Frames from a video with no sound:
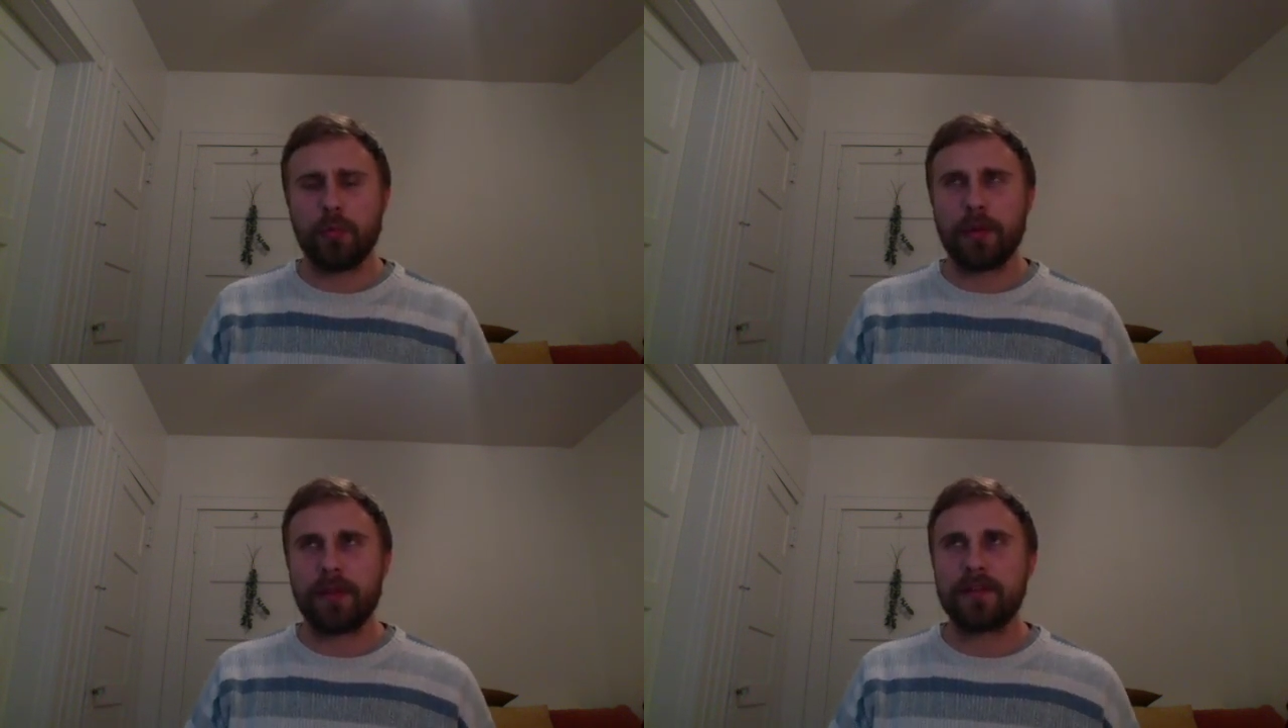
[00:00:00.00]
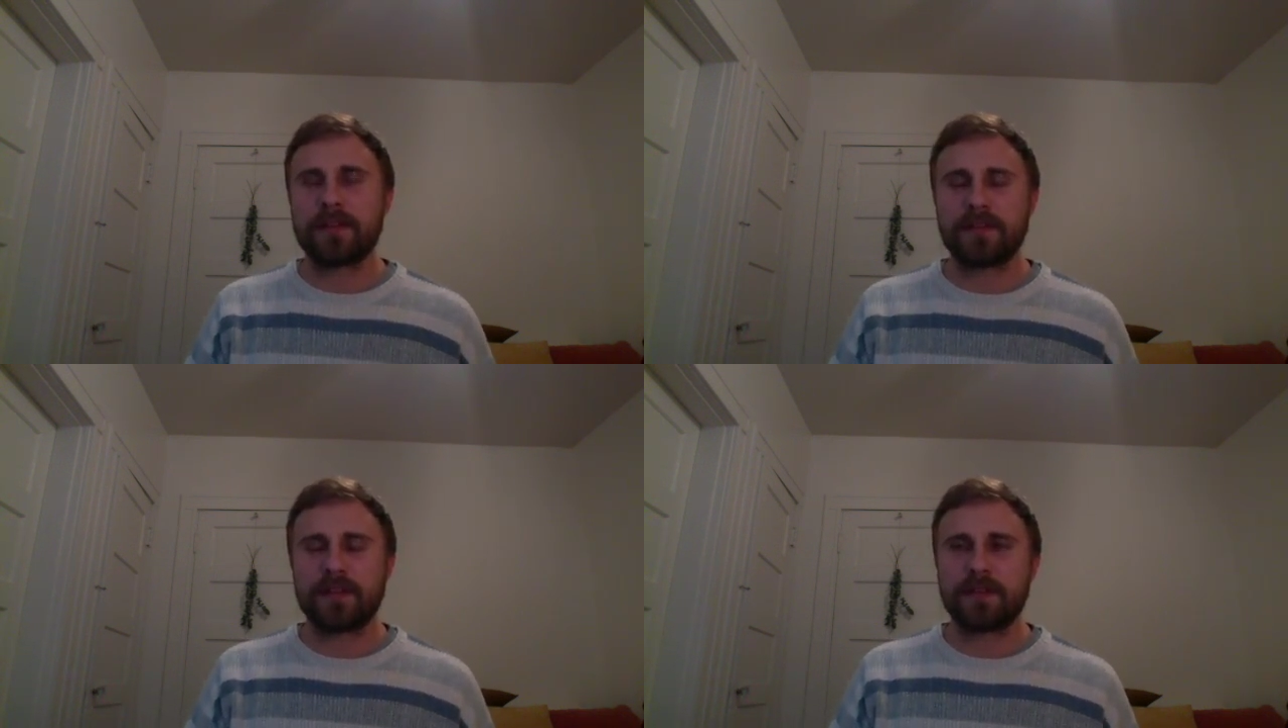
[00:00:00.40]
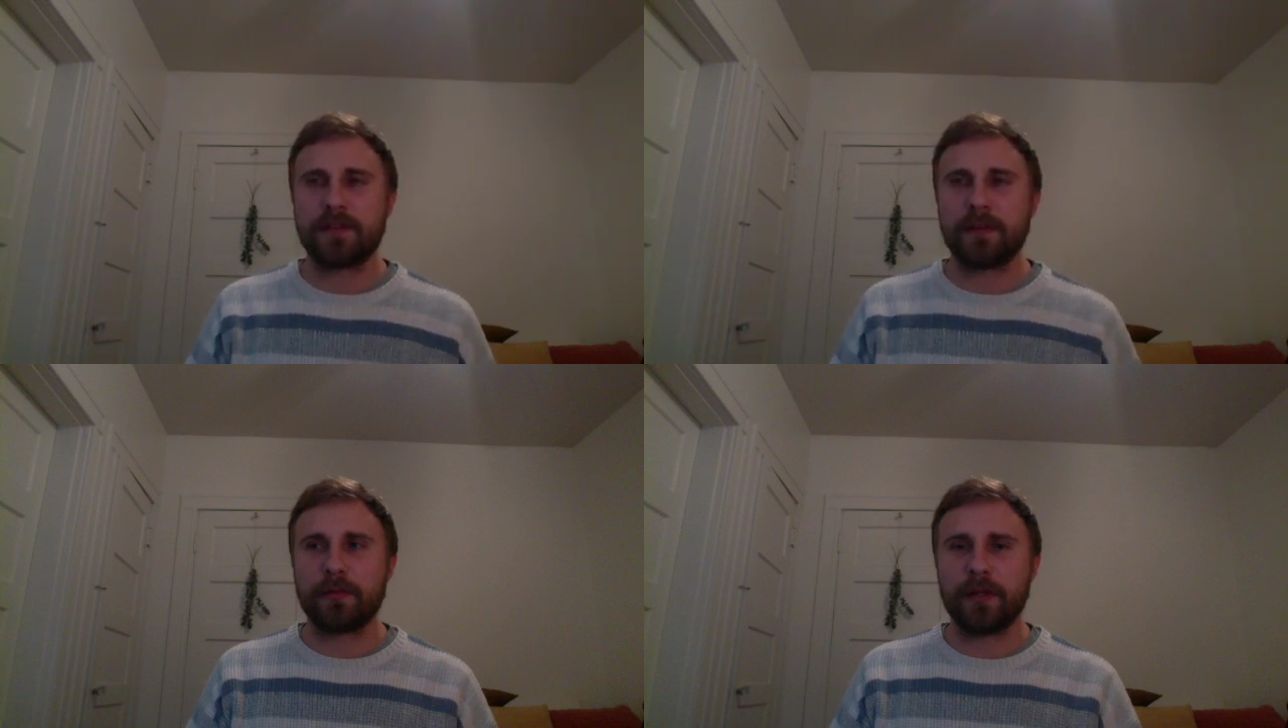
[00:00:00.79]
I think it's a
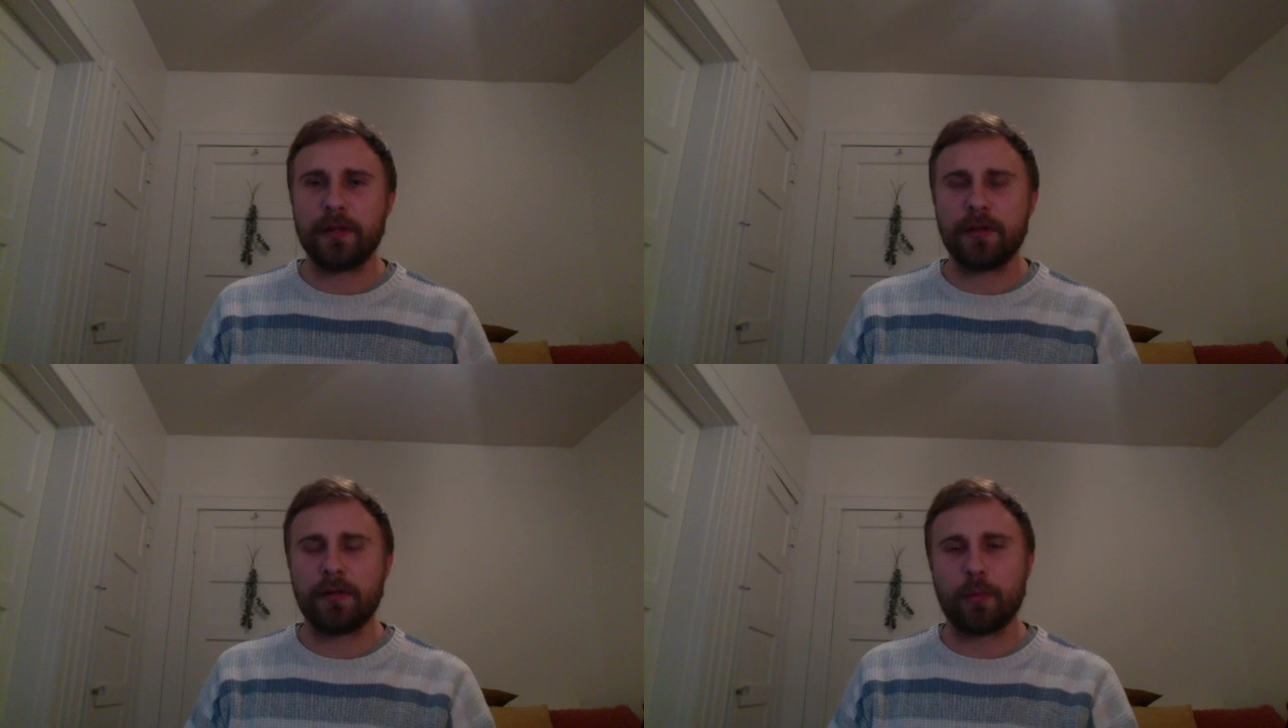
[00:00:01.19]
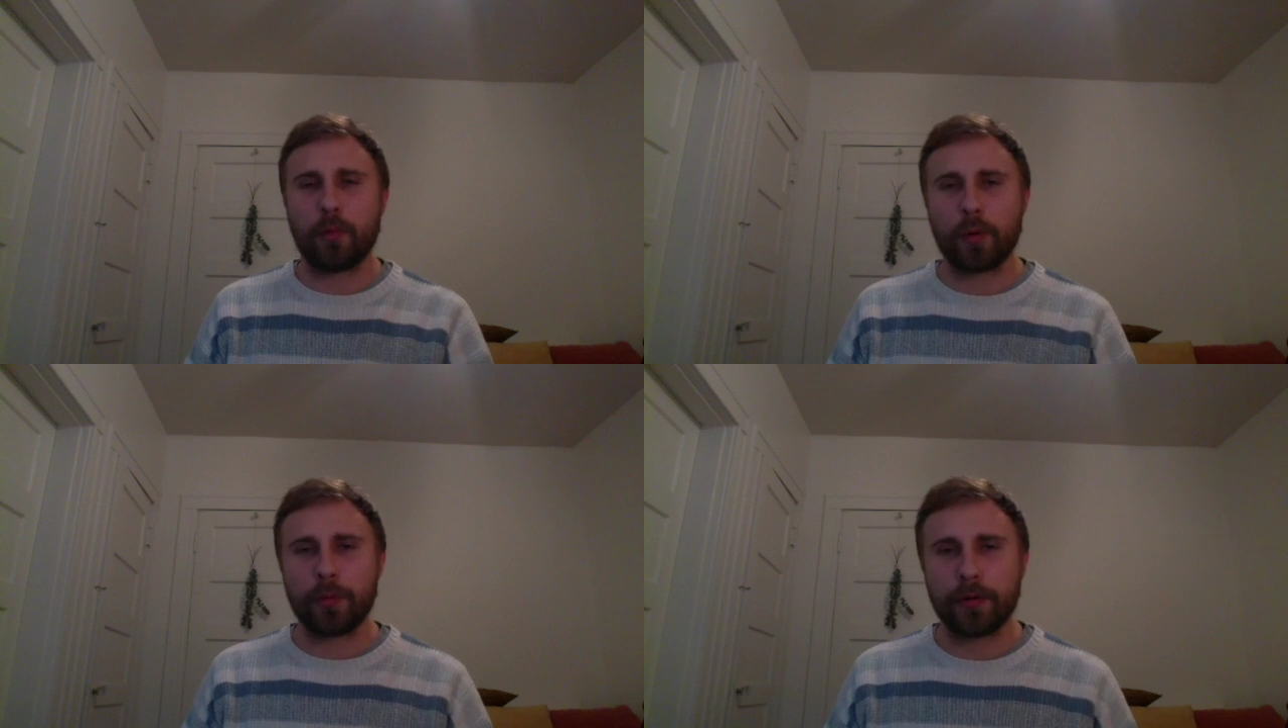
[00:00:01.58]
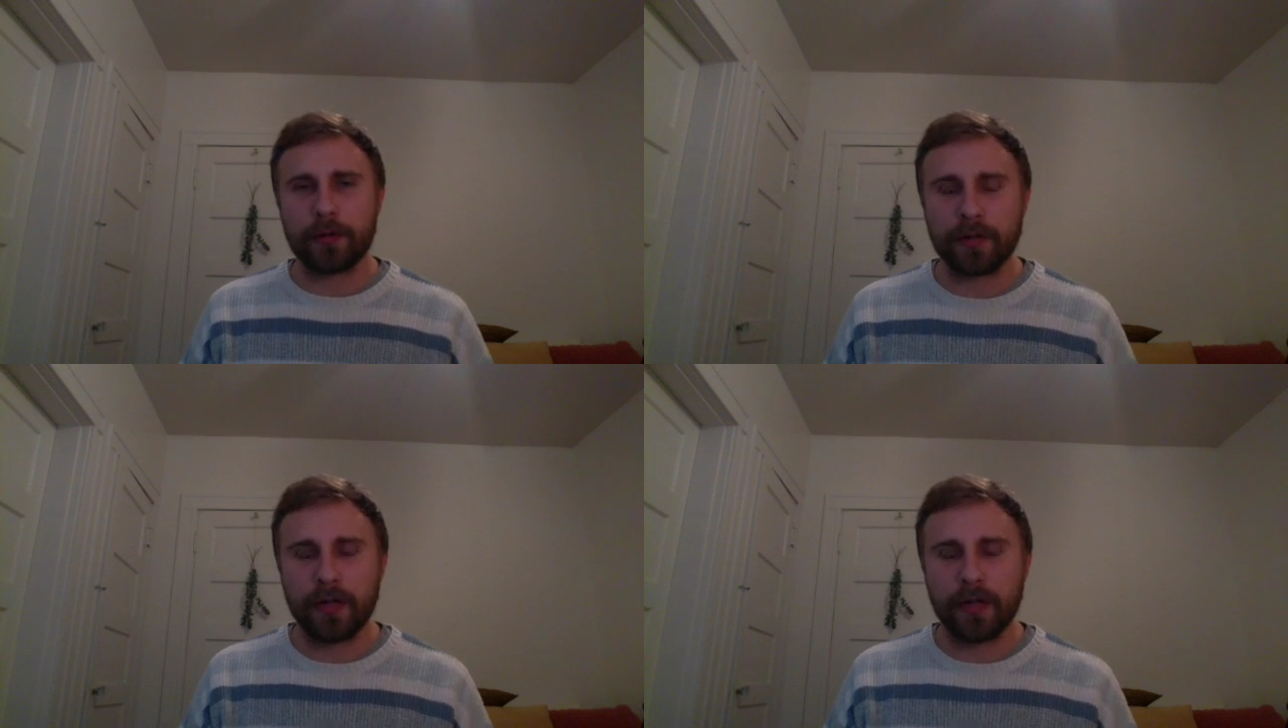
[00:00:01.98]
little warmer,